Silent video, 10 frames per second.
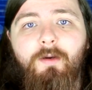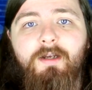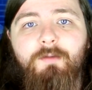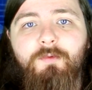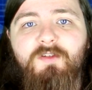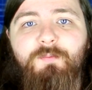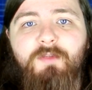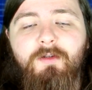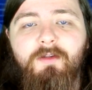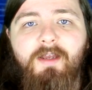and it was
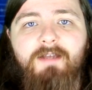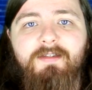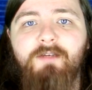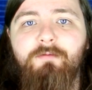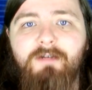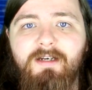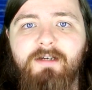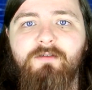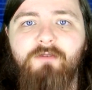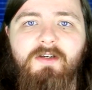billed as a
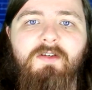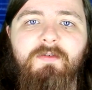really great